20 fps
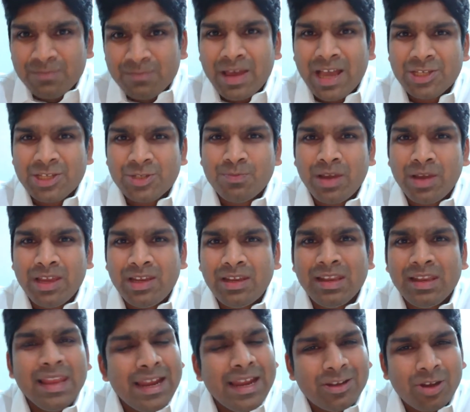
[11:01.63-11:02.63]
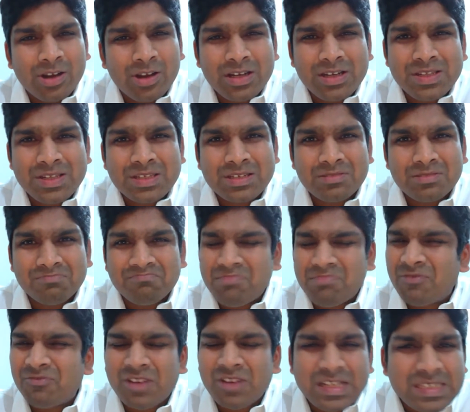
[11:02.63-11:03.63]
batch, by late August,
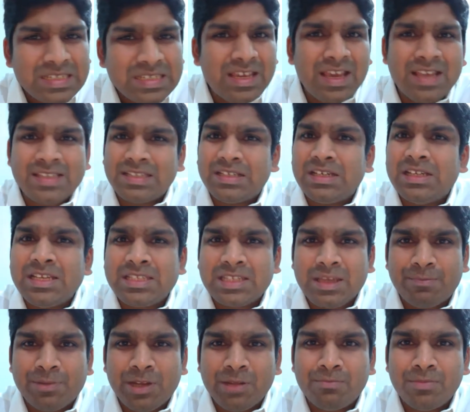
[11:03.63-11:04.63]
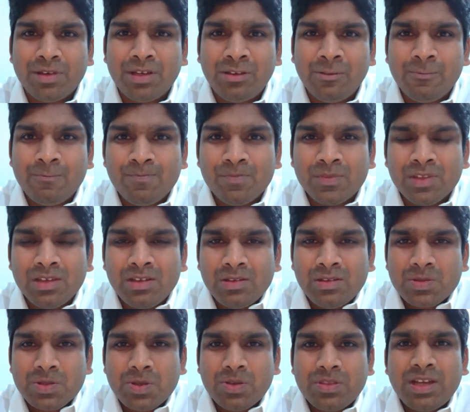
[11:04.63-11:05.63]
worst case early September,
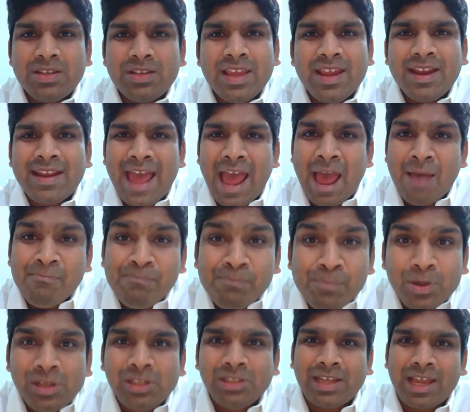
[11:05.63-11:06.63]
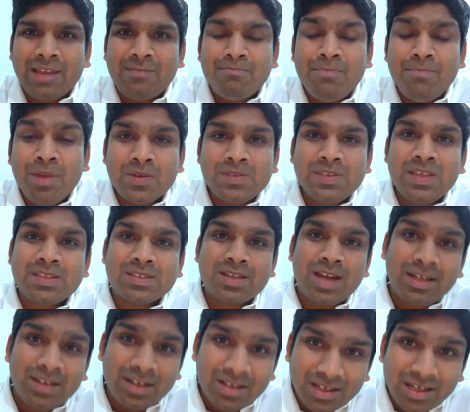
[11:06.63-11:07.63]
so that they get ample time because they
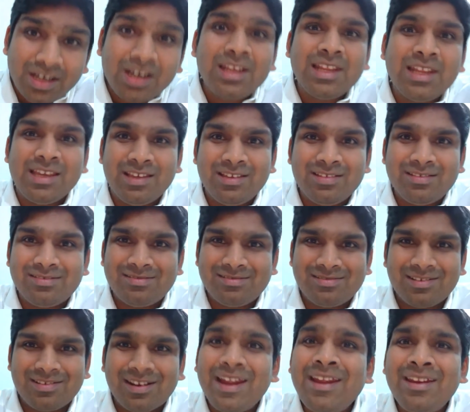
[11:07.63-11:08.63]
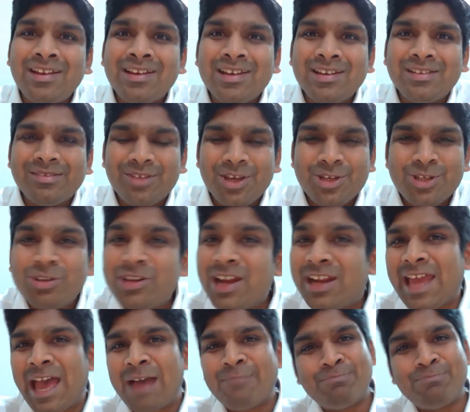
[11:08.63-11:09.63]
started early, right? They should
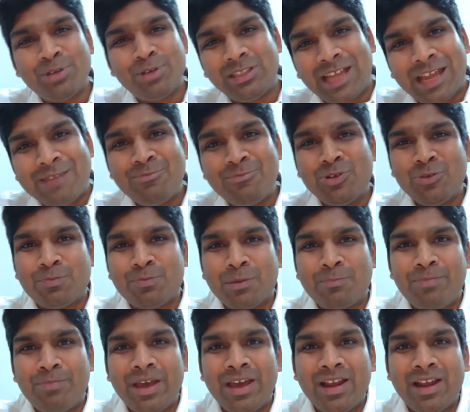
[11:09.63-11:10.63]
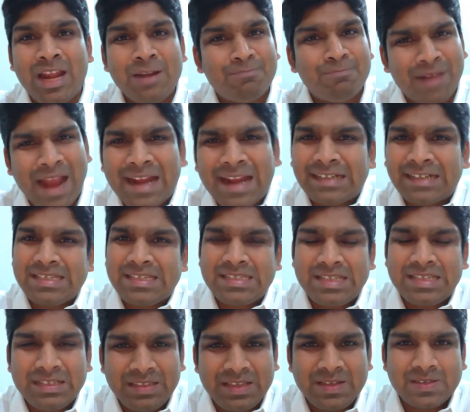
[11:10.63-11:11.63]
get ample time to prepare and
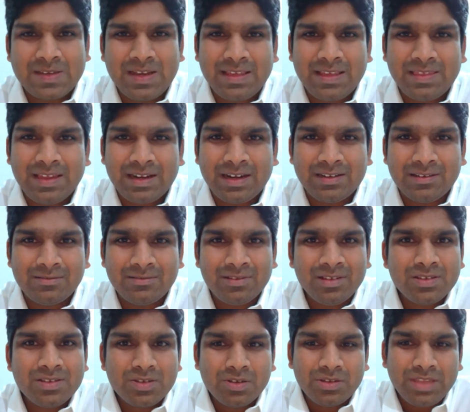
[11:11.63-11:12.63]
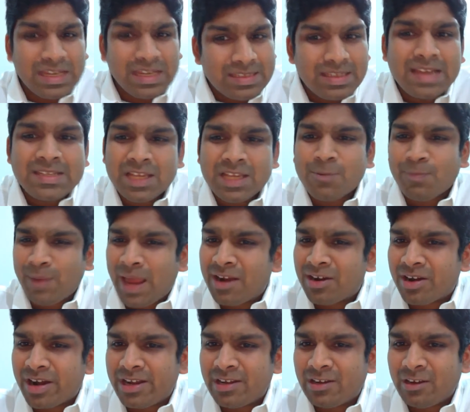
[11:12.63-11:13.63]
practice and things like that. So that's our
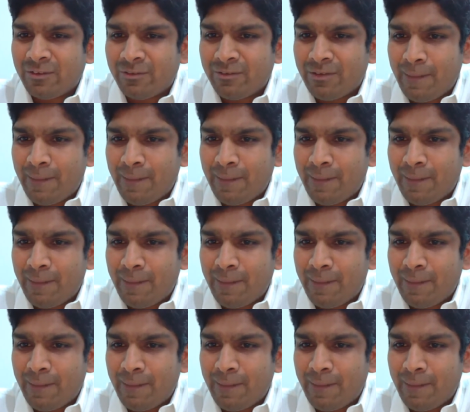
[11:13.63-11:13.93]
plan right now.